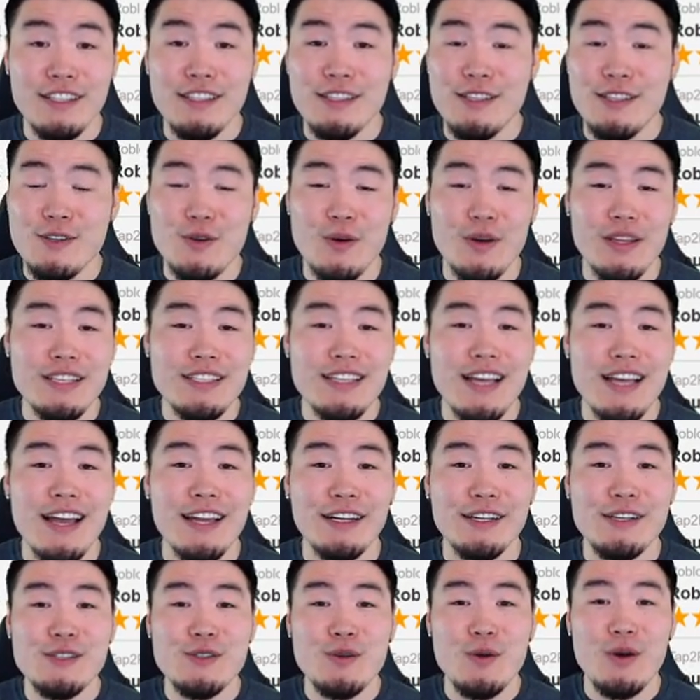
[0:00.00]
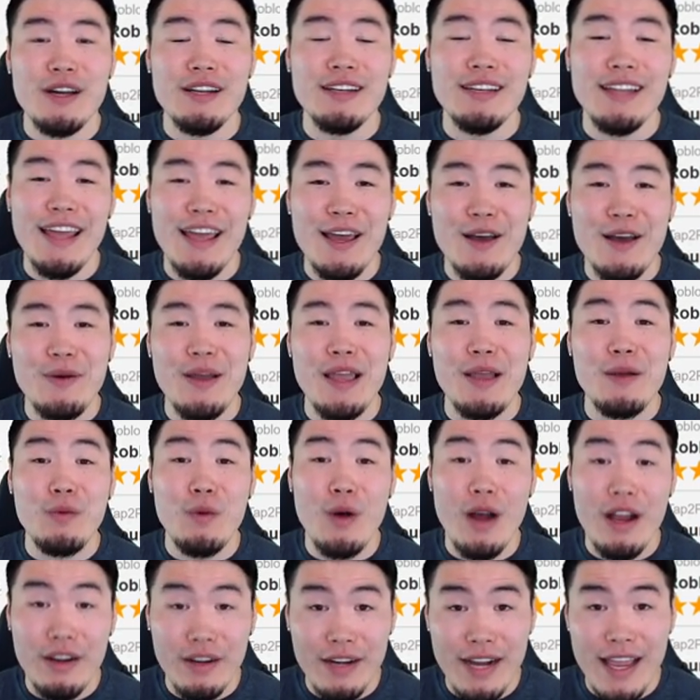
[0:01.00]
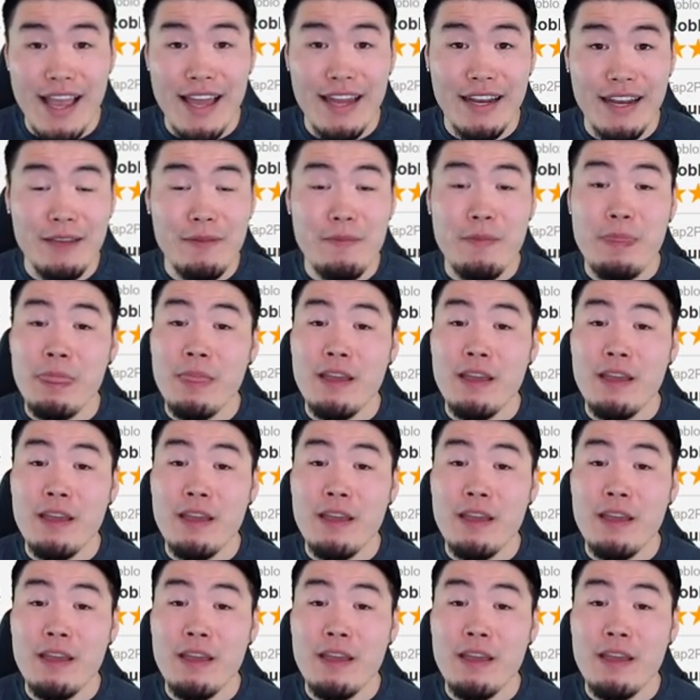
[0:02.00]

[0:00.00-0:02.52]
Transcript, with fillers: to join the Tiger Squad now. And while you're at it,